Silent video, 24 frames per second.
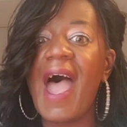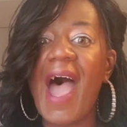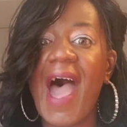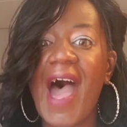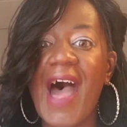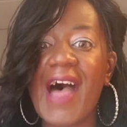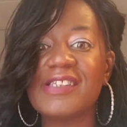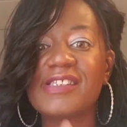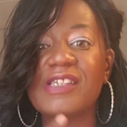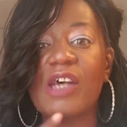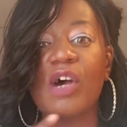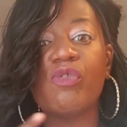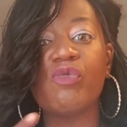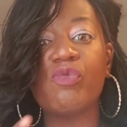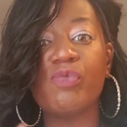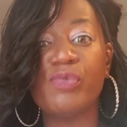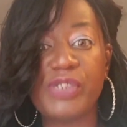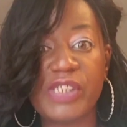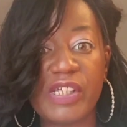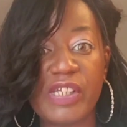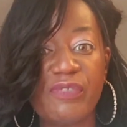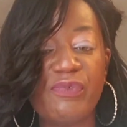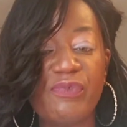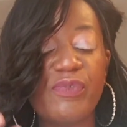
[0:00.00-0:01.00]
has a
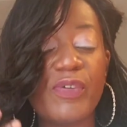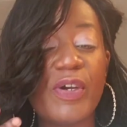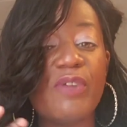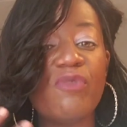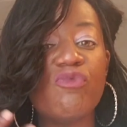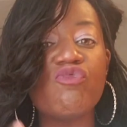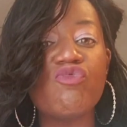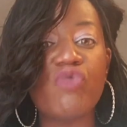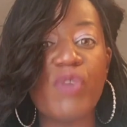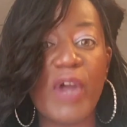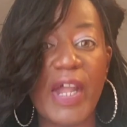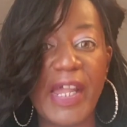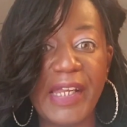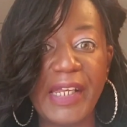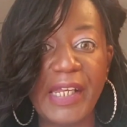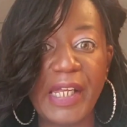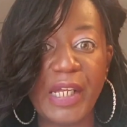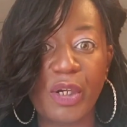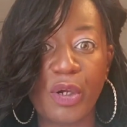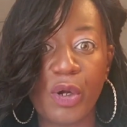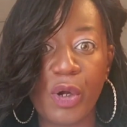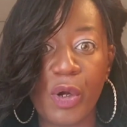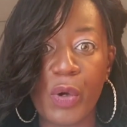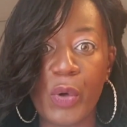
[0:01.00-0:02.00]
different
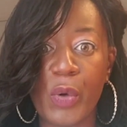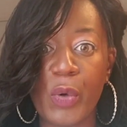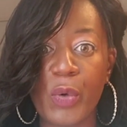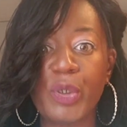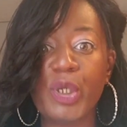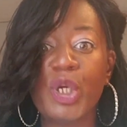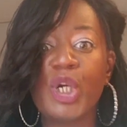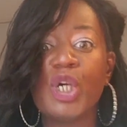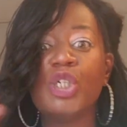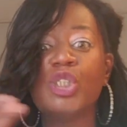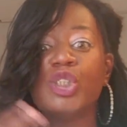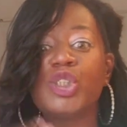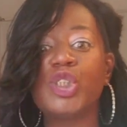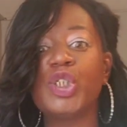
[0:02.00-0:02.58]
rating code.